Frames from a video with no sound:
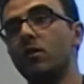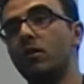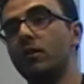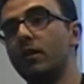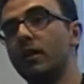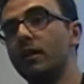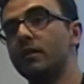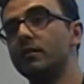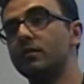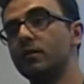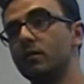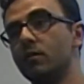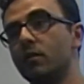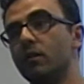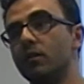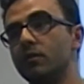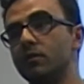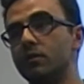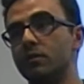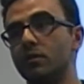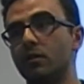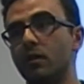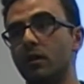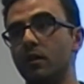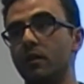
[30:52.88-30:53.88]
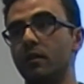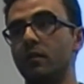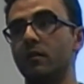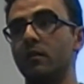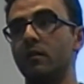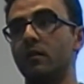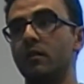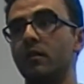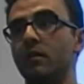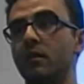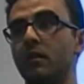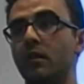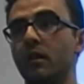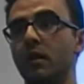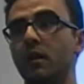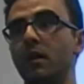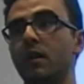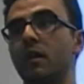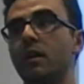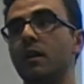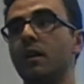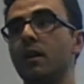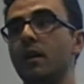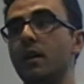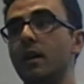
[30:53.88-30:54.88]
on and so on and so on.
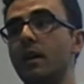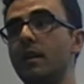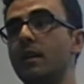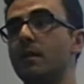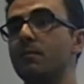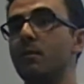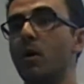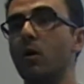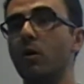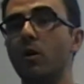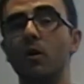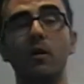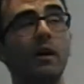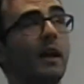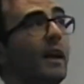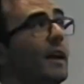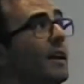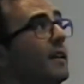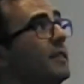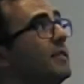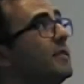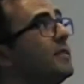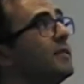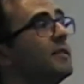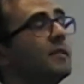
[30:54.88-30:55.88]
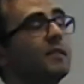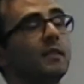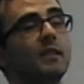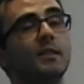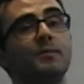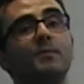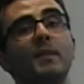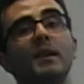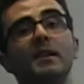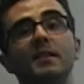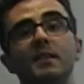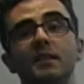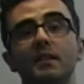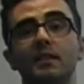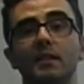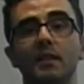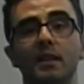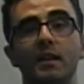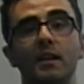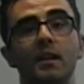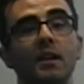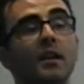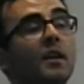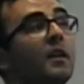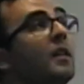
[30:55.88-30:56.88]
And the MongoS is
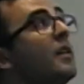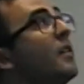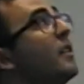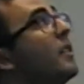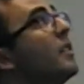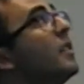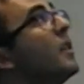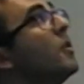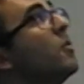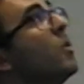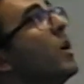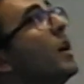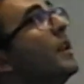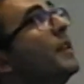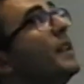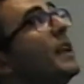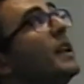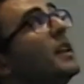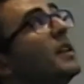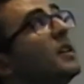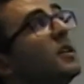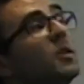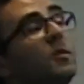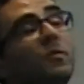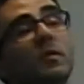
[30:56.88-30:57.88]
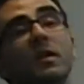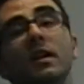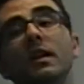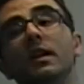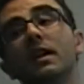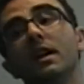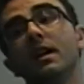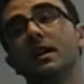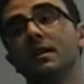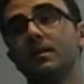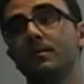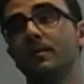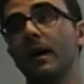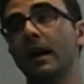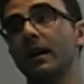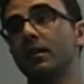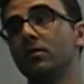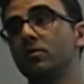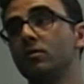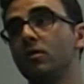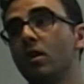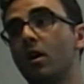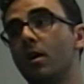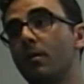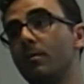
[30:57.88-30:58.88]
basically the one that communicates back
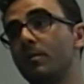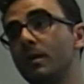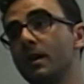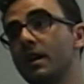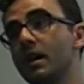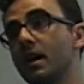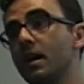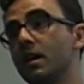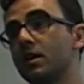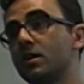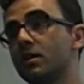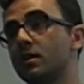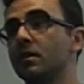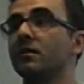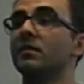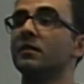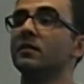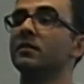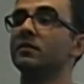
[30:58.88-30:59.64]
to your application.